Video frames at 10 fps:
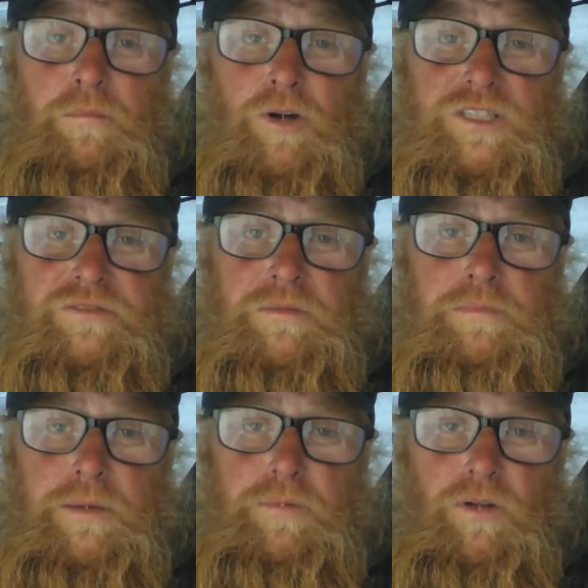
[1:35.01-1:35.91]
Most of
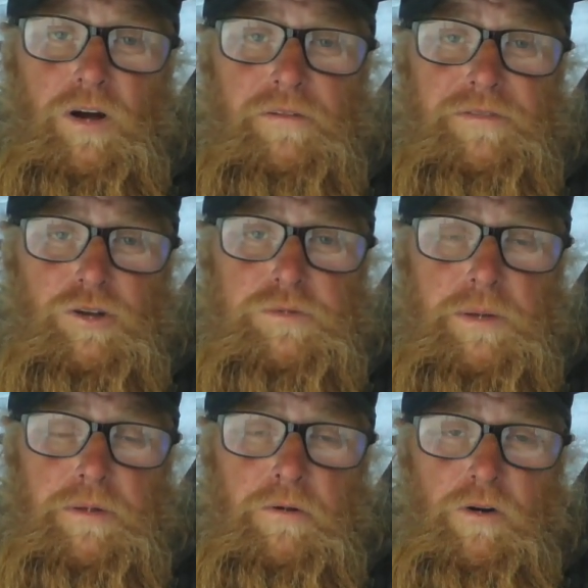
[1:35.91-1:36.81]
them people of those
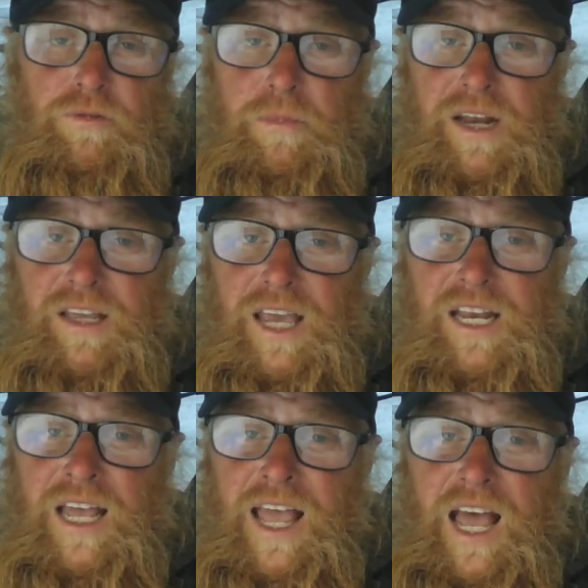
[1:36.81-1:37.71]
people over
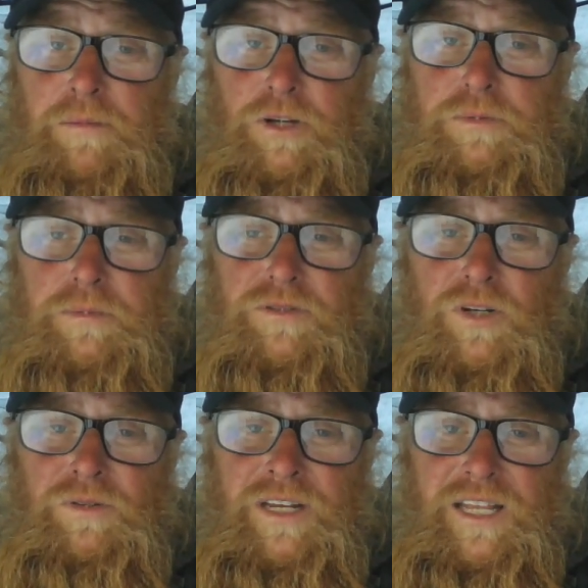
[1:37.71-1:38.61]
medicate, and most people
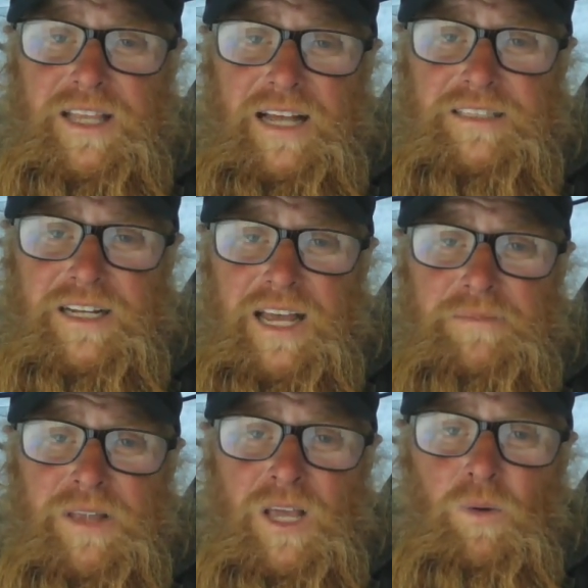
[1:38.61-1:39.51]
don't need that today.